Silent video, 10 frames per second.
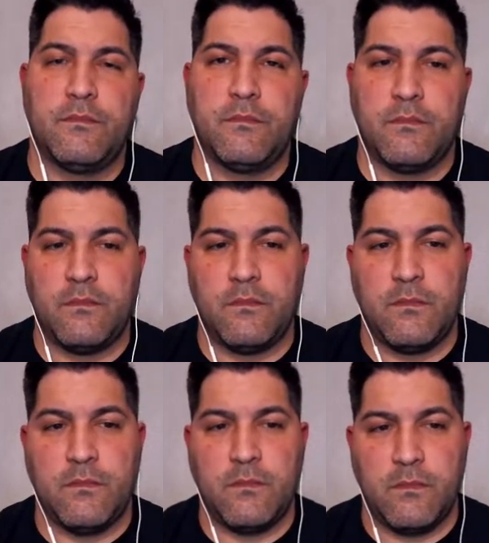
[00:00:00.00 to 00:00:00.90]

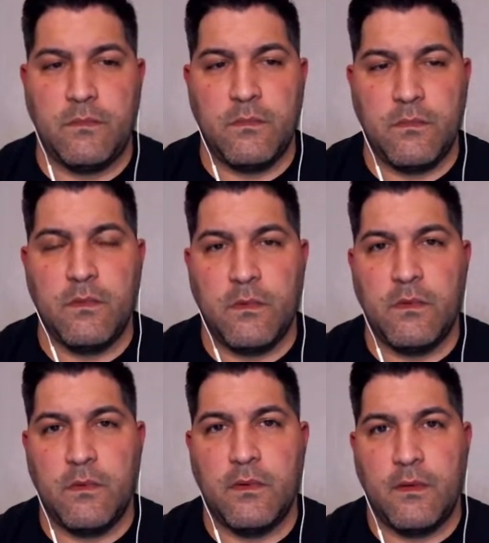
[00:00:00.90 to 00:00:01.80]

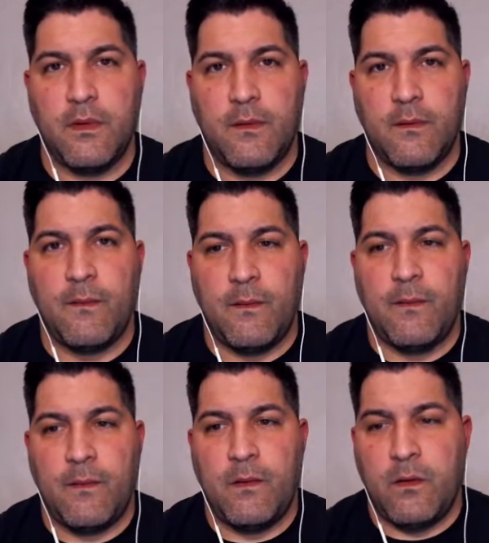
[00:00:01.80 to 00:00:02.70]

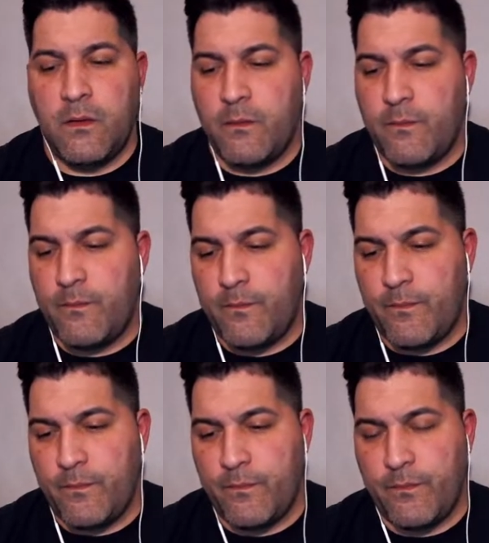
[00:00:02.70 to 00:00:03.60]

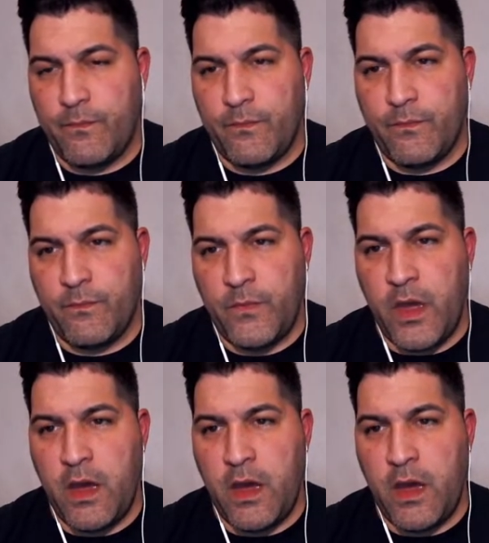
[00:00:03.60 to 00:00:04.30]
(not speaking)